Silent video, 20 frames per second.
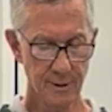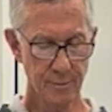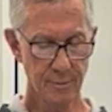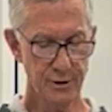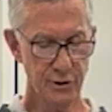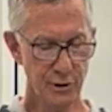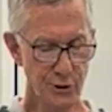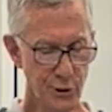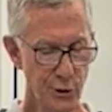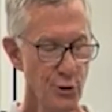
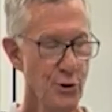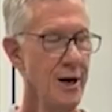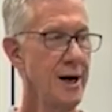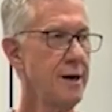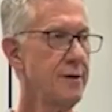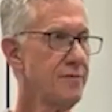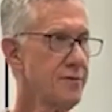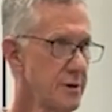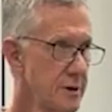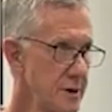But you
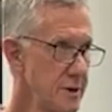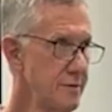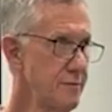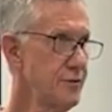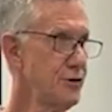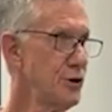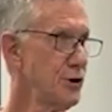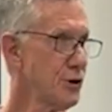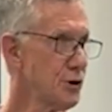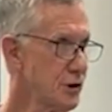have
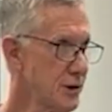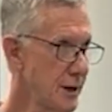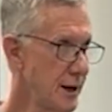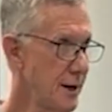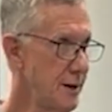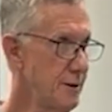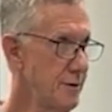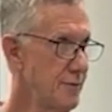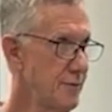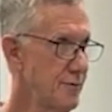lived your
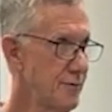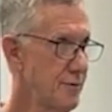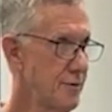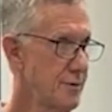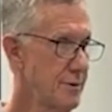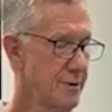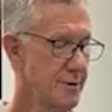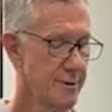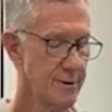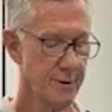life
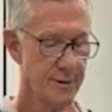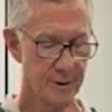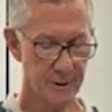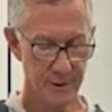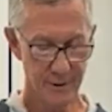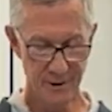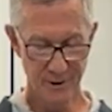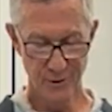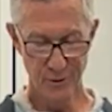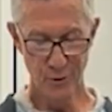
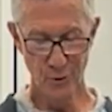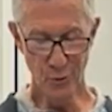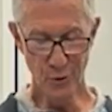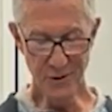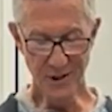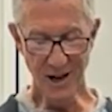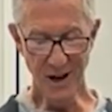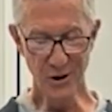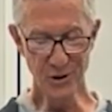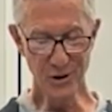
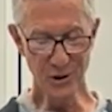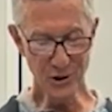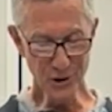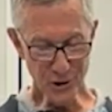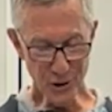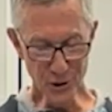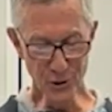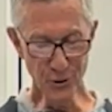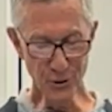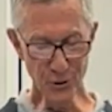without a
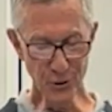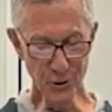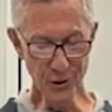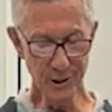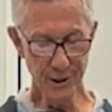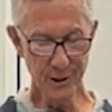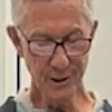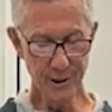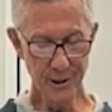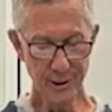
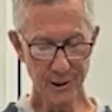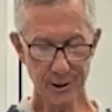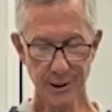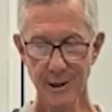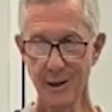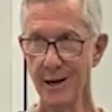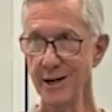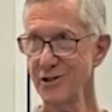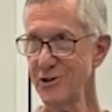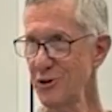clue
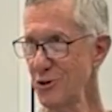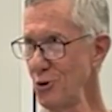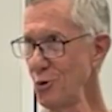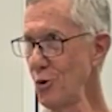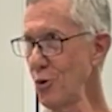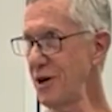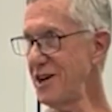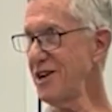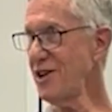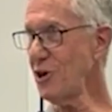as to
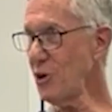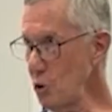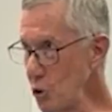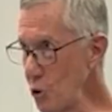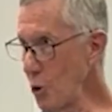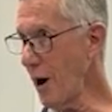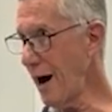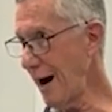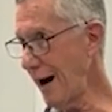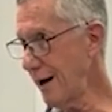what
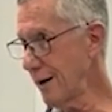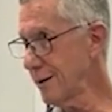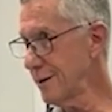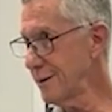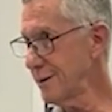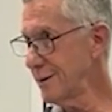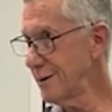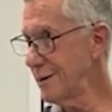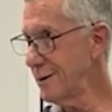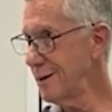you are
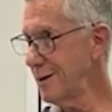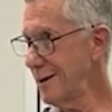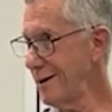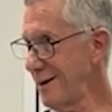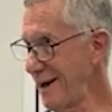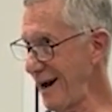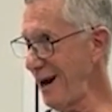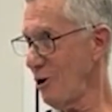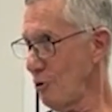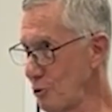
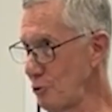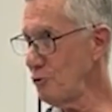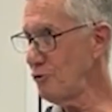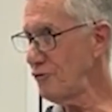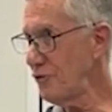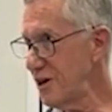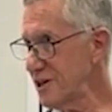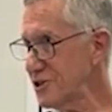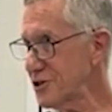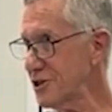and how you
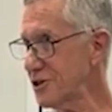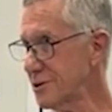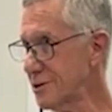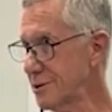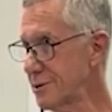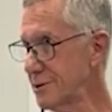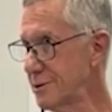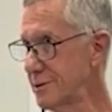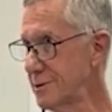function.